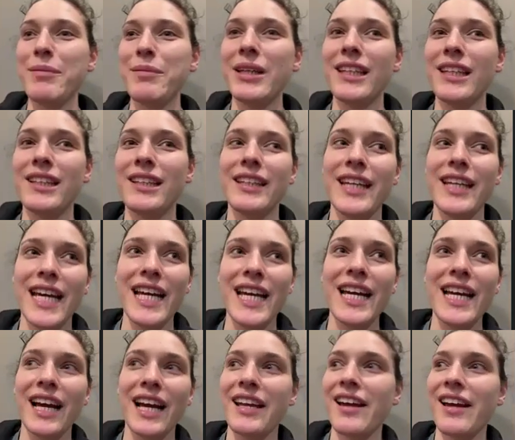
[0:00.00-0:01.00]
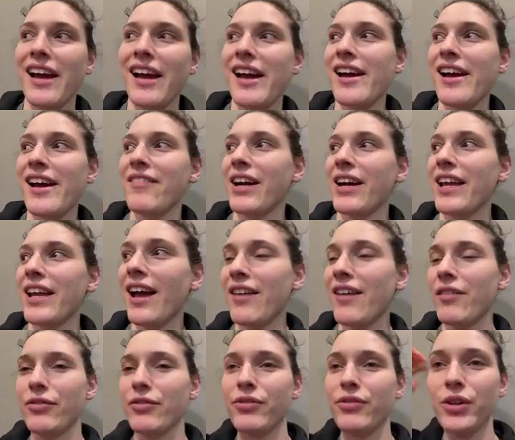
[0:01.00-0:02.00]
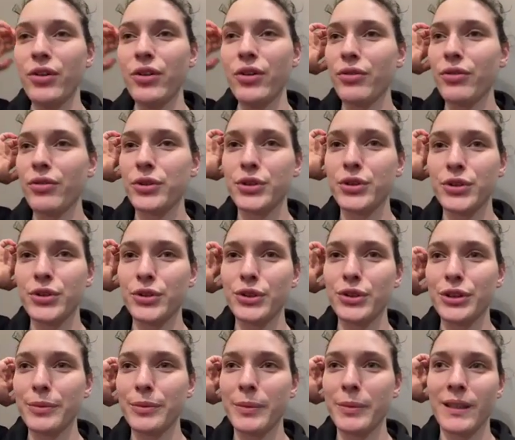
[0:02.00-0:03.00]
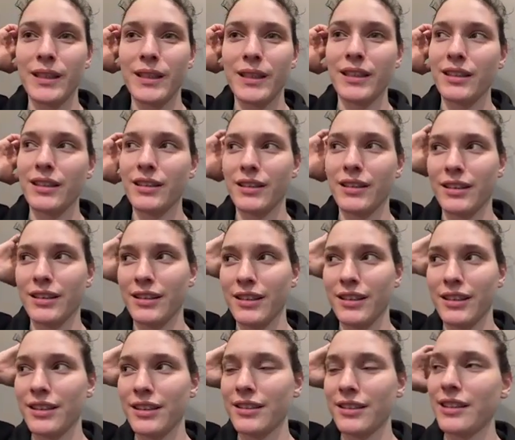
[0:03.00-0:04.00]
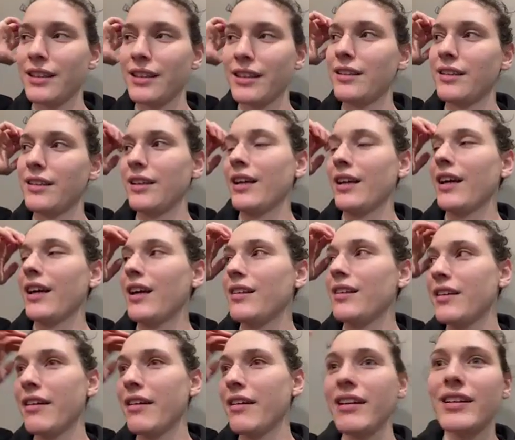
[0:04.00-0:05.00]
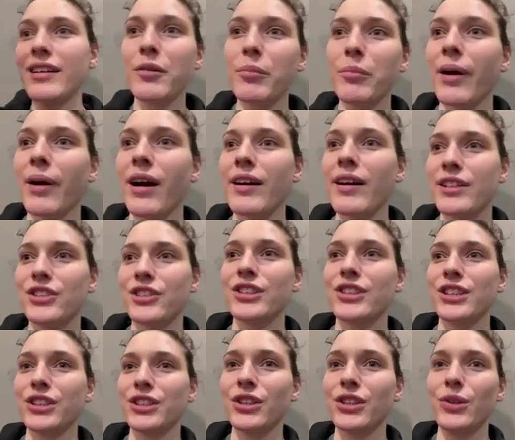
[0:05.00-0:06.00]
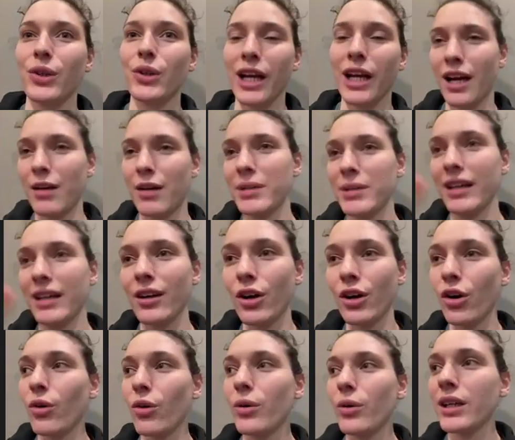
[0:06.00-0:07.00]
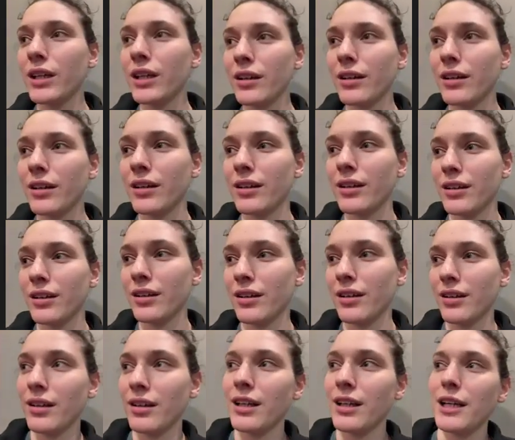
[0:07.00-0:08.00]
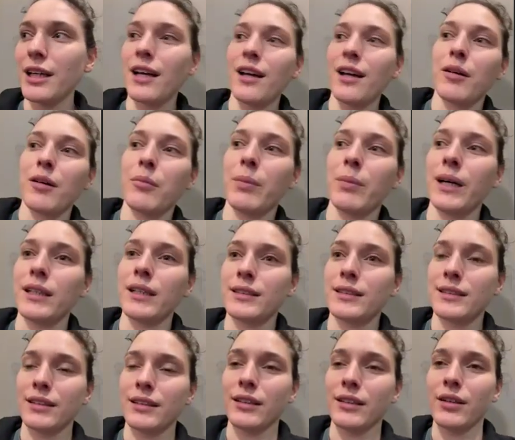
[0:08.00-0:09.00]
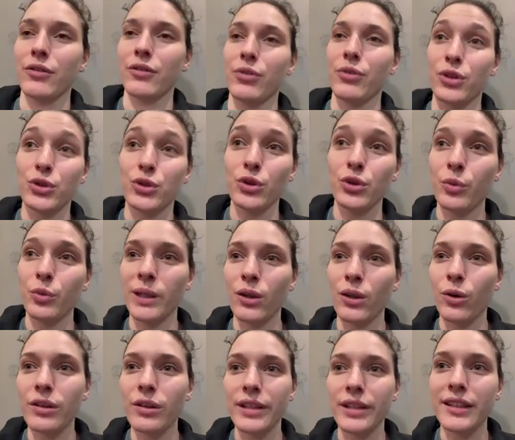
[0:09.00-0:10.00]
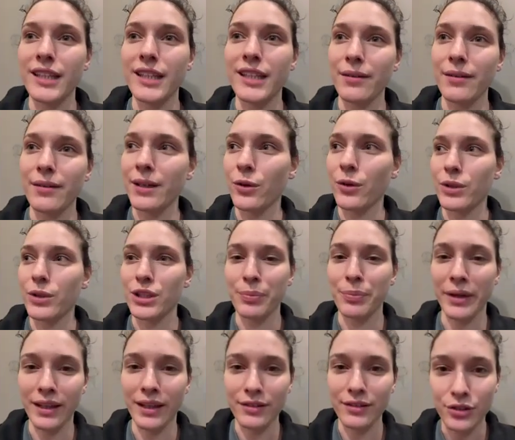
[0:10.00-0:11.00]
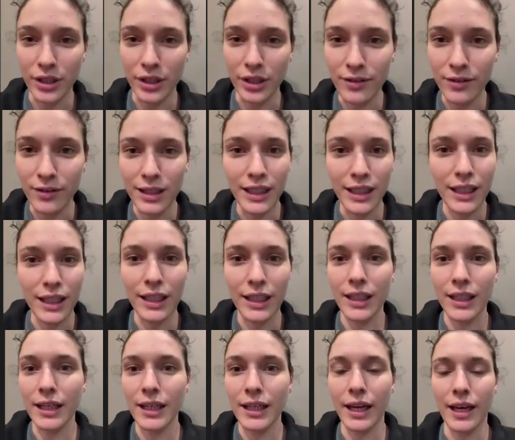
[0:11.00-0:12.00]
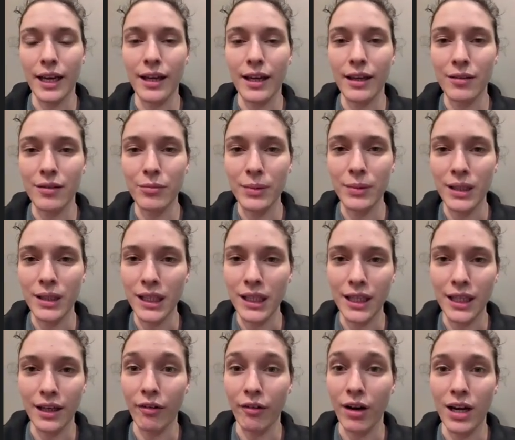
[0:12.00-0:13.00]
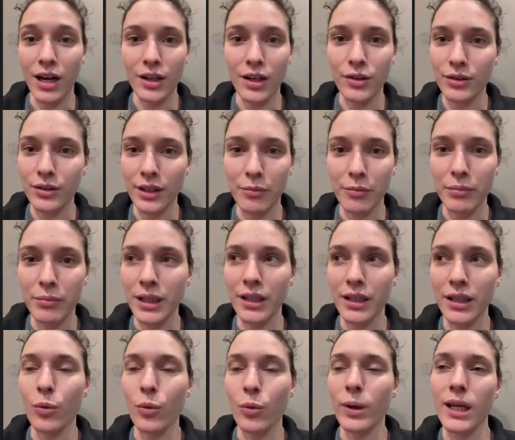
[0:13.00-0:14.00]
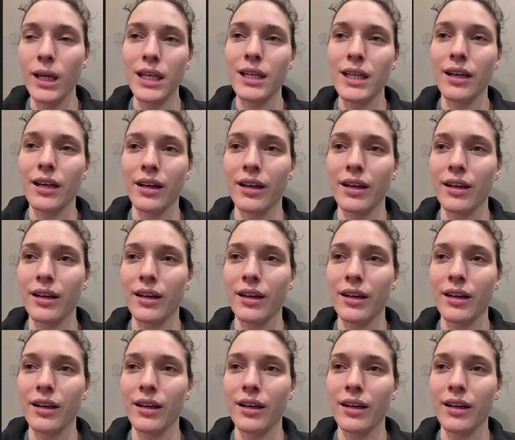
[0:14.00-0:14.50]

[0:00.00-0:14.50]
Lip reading: mean, yeah, I have a few for sure, but the reading part is just coming and going. But for sure, with all the time that we spend traveling and being around and being awake,